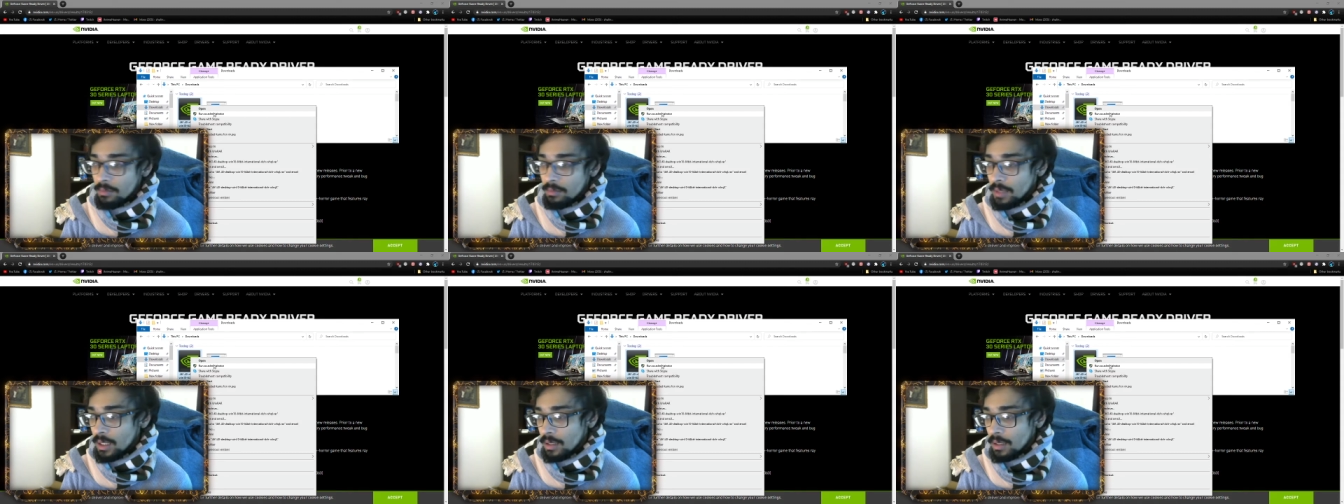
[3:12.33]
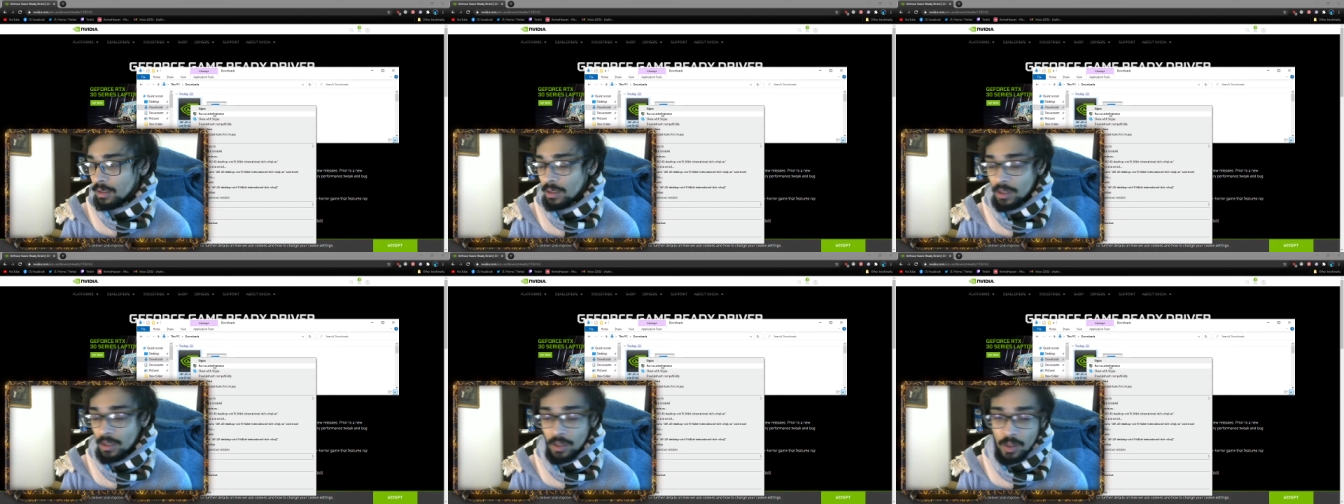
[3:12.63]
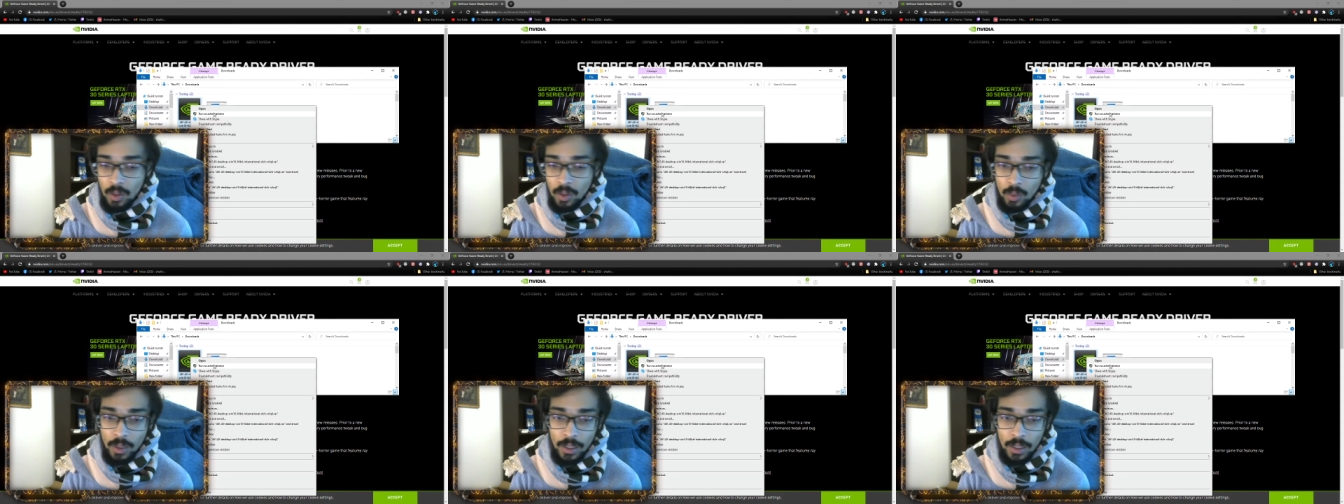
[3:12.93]
because you don't
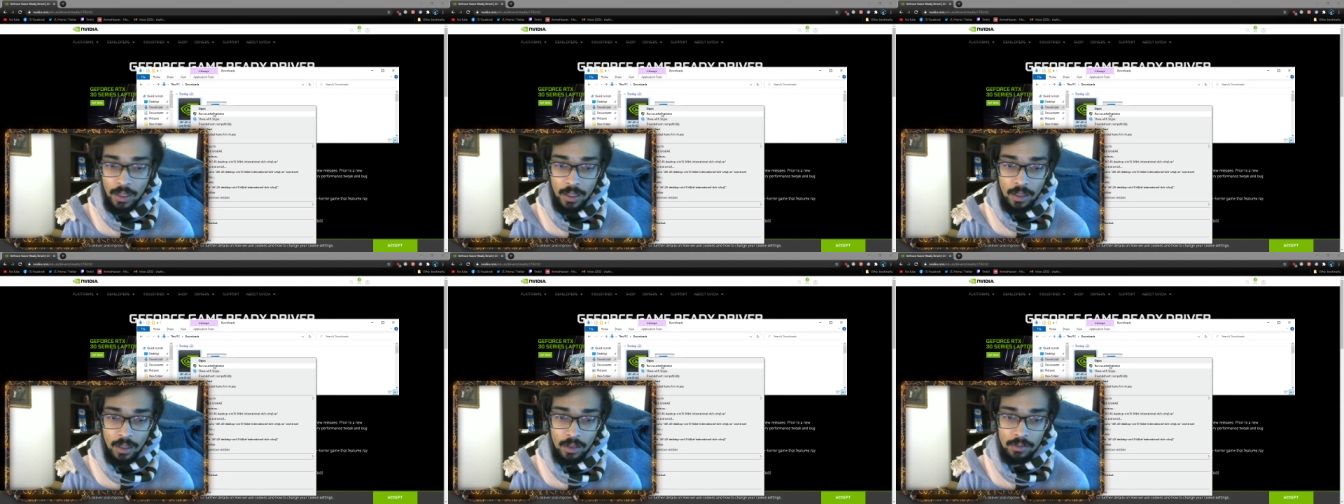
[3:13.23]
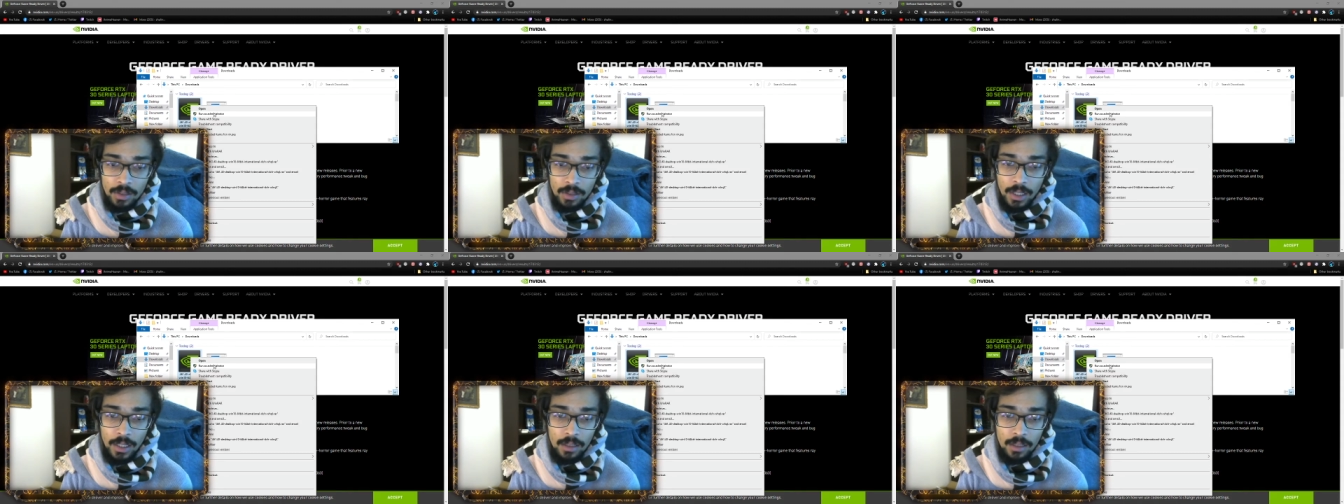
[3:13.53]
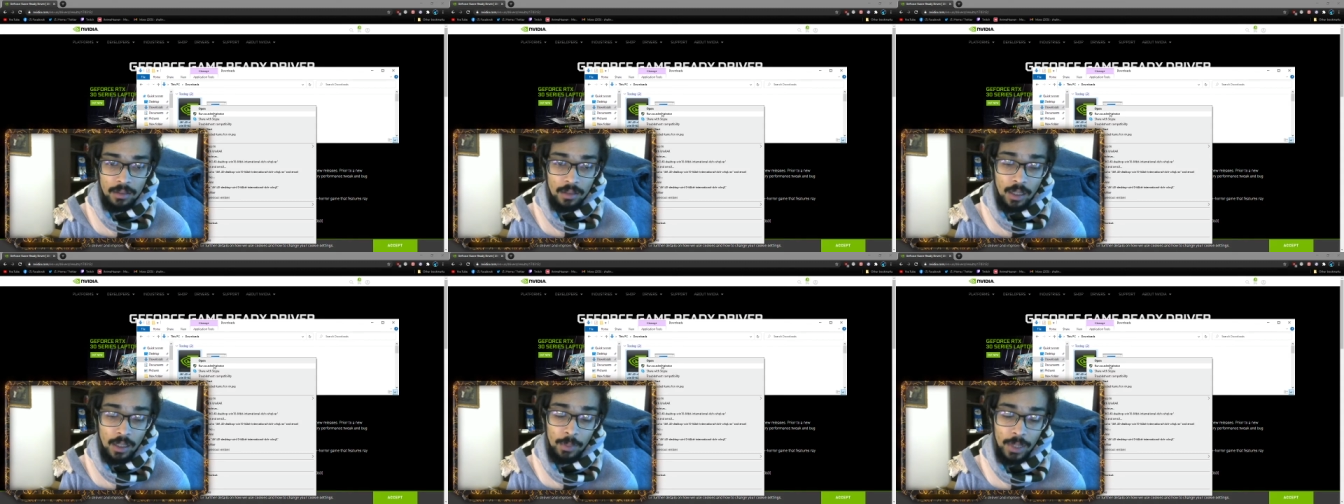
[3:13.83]
know what kind of thing
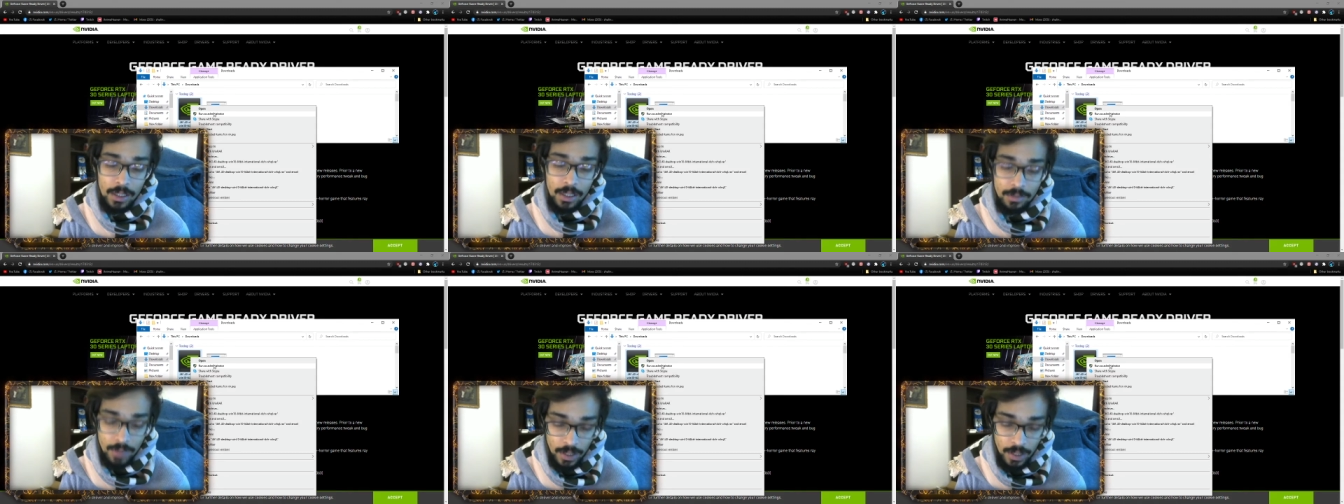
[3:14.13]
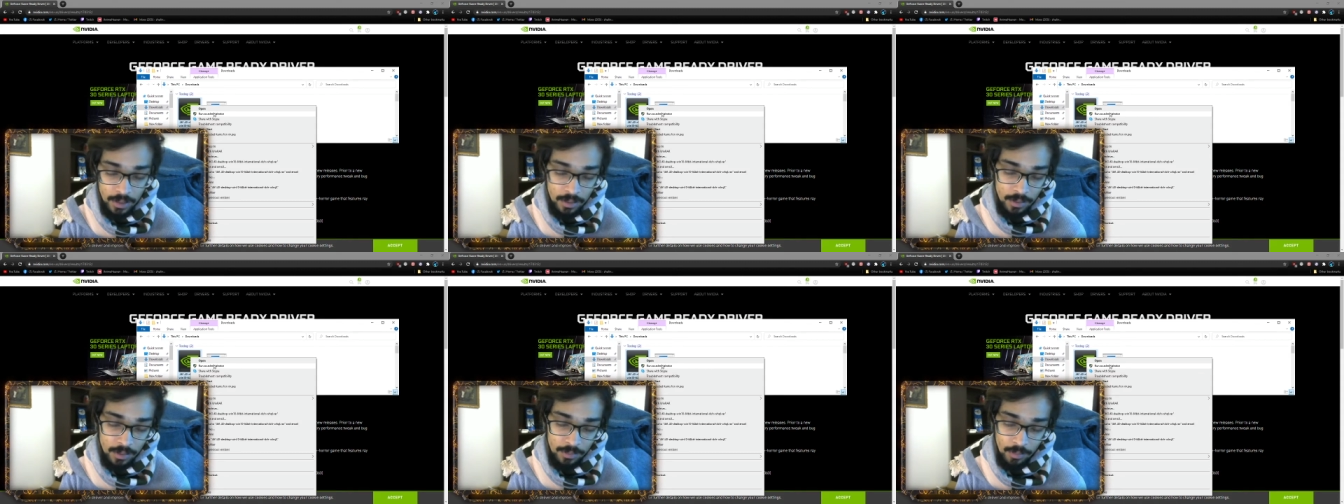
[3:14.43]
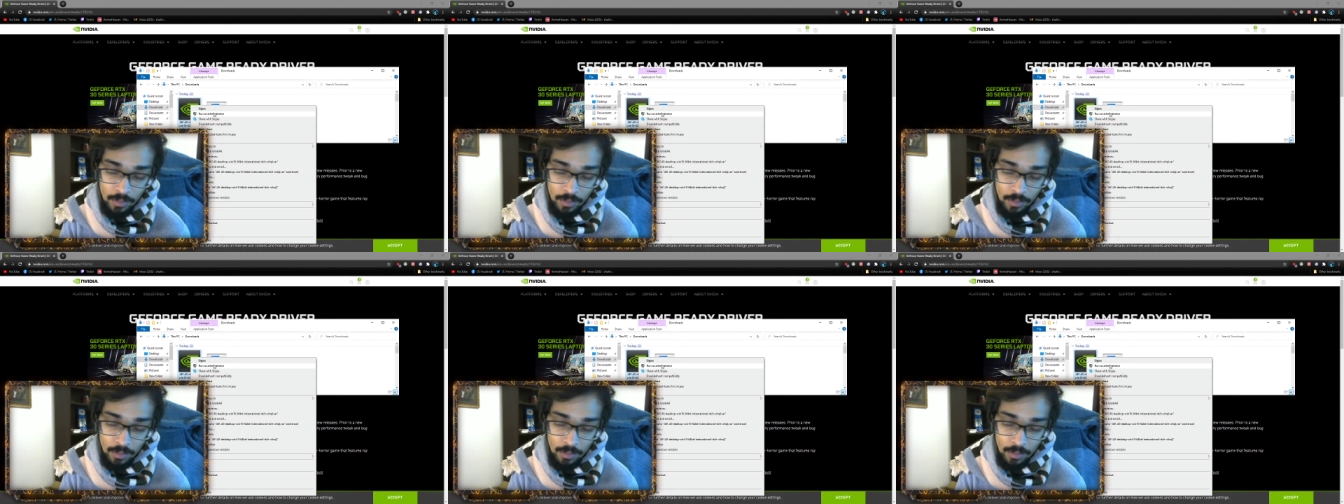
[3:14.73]
I mean yes